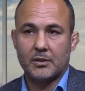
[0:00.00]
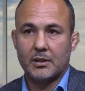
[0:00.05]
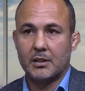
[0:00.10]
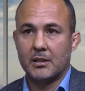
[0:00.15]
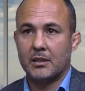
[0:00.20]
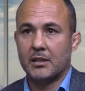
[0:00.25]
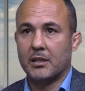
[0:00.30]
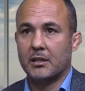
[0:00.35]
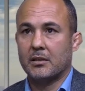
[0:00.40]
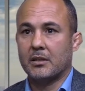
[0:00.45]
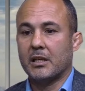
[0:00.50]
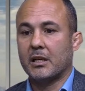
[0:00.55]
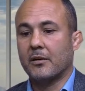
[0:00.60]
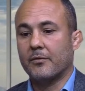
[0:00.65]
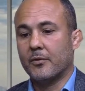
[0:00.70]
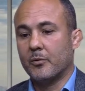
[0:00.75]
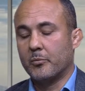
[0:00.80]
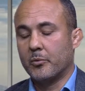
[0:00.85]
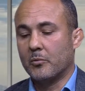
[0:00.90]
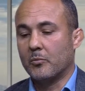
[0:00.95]
And then, yeah,
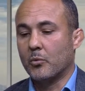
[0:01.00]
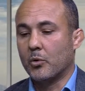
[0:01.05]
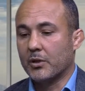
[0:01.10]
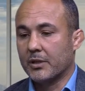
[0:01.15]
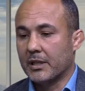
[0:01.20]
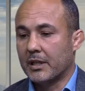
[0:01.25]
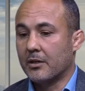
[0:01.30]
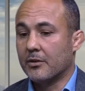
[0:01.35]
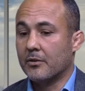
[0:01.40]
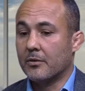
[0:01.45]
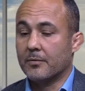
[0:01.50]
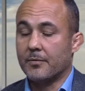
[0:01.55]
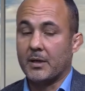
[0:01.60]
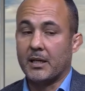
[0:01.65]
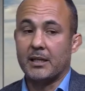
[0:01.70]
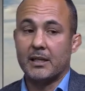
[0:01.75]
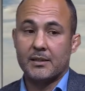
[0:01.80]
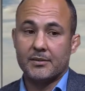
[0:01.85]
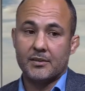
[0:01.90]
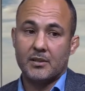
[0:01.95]
if you put more down, you're
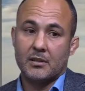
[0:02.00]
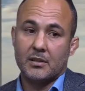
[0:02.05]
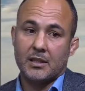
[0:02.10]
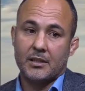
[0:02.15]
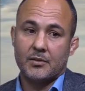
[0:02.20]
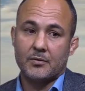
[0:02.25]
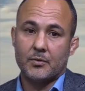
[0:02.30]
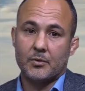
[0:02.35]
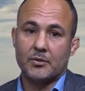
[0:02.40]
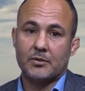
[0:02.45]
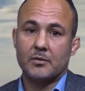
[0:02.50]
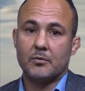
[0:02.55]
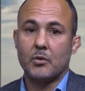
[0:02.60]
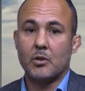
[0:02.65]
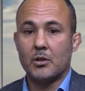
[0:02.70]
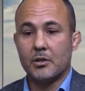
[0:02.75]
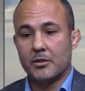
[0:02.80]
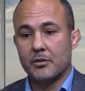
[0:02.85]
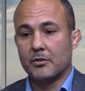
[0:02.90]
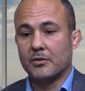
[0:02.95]
financing less, first of
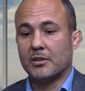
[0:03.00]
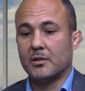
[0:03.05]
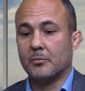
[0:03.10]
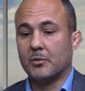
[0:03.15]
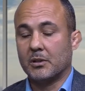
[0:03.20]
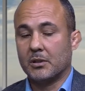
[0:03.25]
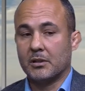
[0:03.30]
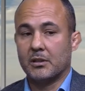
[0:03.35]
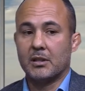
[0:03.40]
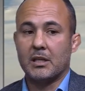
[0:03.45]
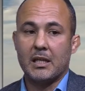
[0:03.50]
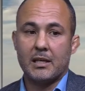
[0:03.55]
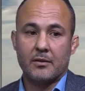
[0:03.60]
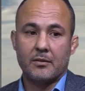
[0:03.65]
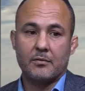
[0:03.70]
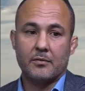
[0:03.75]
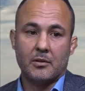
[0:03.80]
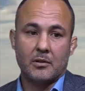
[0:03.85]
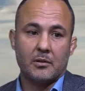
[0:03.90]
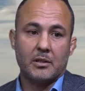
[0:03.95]
all, and you're typically going
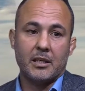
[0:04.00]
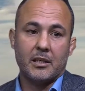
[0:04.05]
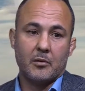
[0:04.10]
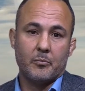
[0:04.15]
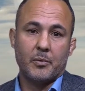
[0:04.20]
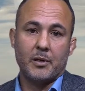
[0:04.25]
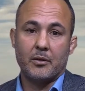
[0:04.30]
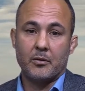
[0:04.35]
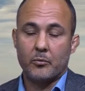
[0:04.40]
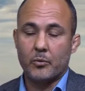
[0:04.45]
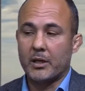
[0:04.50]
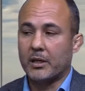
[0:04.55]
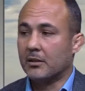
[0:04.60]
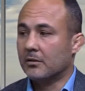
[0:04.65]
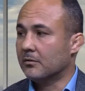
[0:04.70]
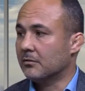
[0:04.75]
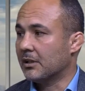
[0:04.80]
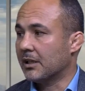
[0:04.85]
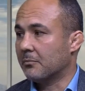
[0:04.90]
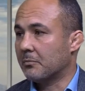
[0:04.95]
to uh, get a better rate.
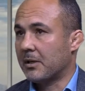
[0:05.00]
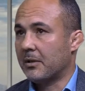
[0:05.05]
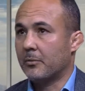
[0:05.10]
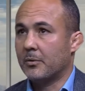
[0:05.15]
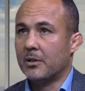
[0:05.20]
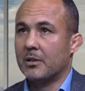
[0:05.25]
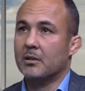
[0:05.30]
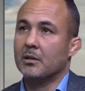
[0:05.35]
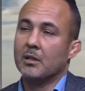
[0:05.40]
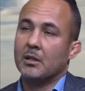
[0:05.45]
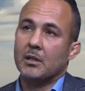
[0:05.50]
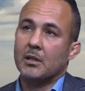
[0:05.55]
Like maybe